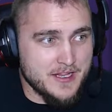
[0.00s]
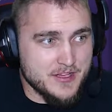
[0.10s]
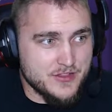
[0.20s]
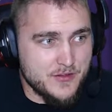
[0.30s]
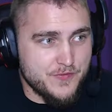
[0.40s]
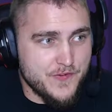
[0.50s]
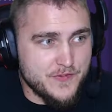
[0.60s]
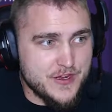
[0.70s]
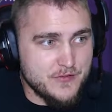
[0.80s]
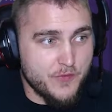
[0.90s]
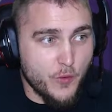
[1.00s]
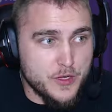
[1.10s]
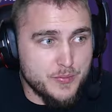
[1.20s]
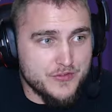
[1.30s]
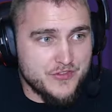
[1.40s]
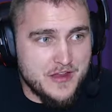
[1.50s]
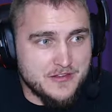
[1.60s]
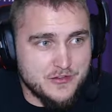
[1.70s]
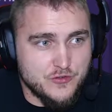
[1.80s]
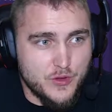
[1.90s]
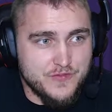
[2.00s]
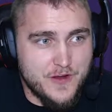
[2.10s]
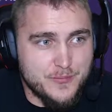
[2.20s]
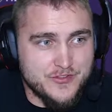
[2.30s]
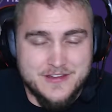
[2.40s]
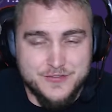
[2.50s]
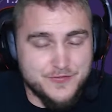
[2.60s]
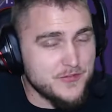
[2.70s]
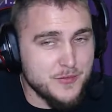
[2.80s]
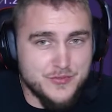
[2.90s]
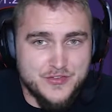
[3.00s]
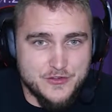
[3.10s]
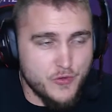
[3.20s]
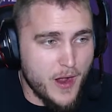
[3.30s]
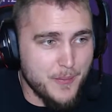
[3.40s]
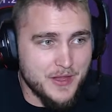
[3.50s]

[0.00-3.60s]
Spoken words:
Like the 40% to 25%, that's 15% drop.